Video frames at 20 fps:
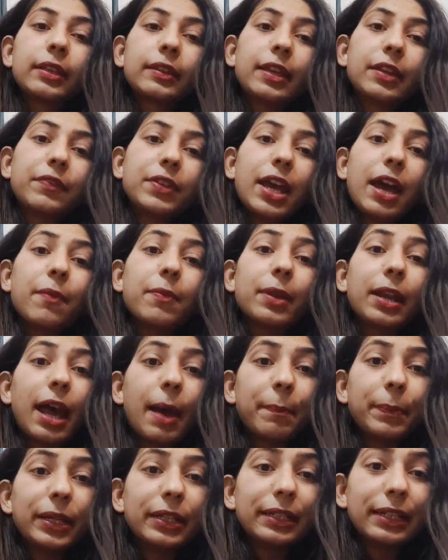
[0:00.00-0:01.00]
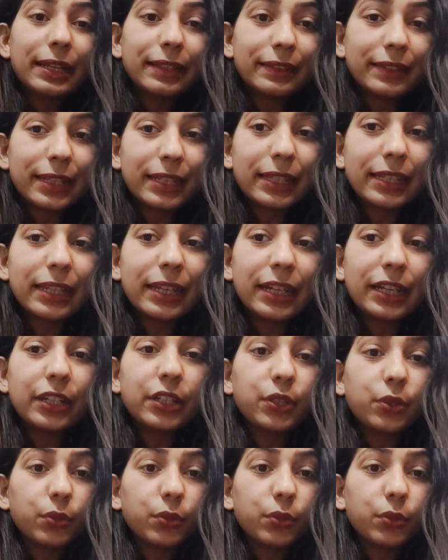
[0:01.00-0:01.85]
Then we have a rapid testing kit,